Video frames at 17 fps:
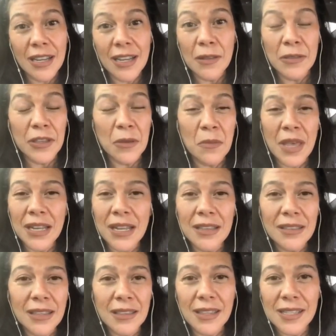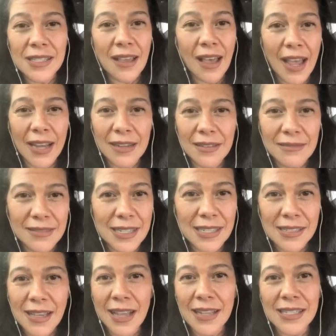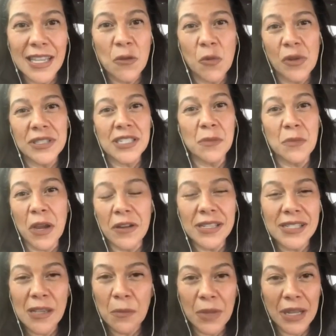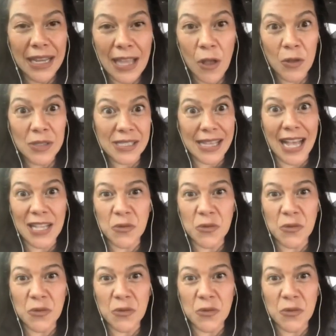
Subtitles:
And then at the minute that this guy decides he wants to marry somebody else,